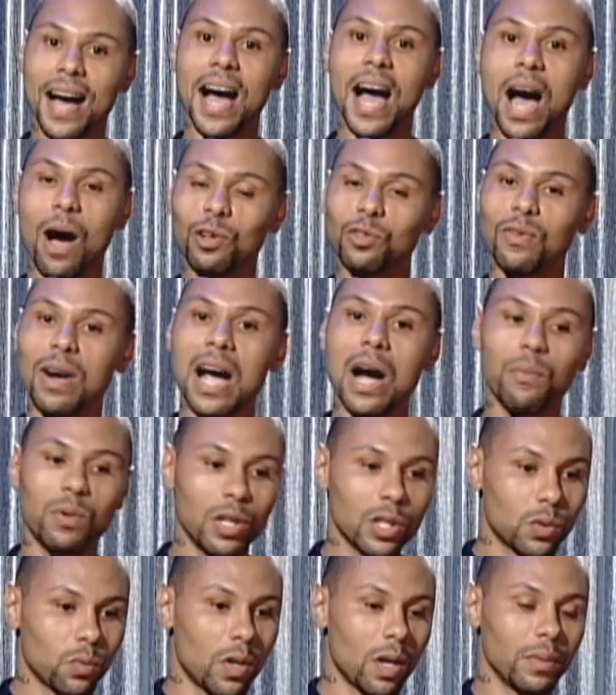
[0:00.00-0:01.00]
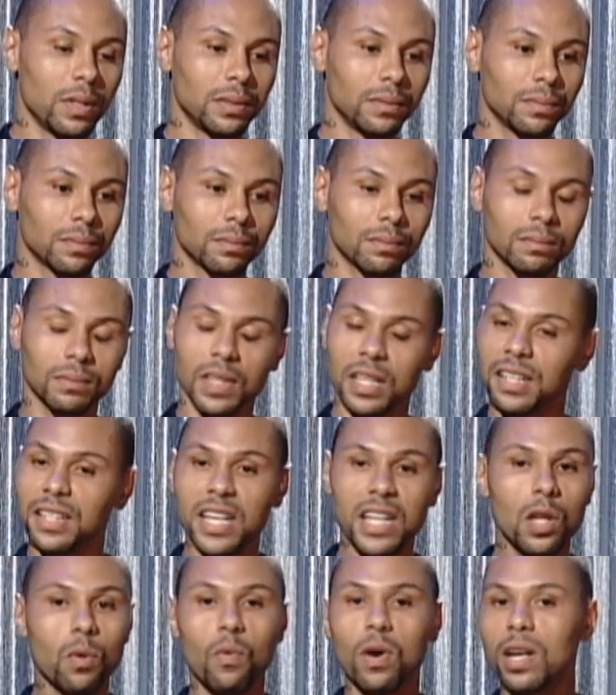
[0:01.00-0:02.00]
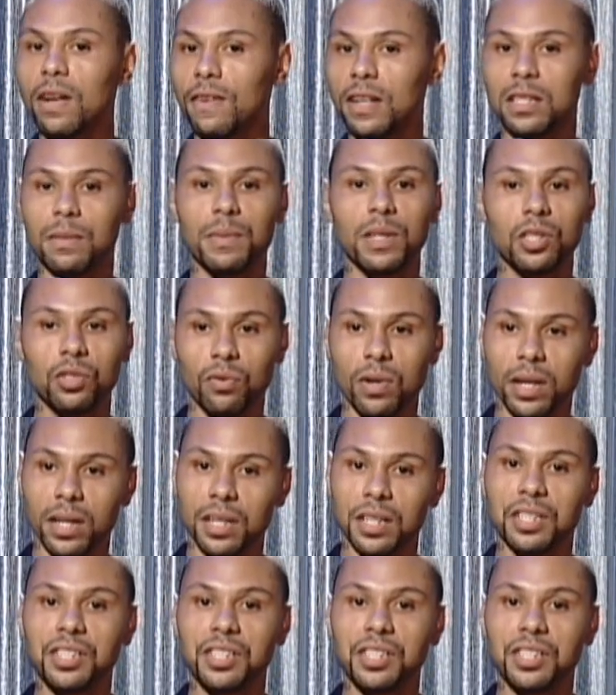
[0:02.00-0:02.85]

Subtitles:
I was riding with this woman. Neither one of us have been drinking.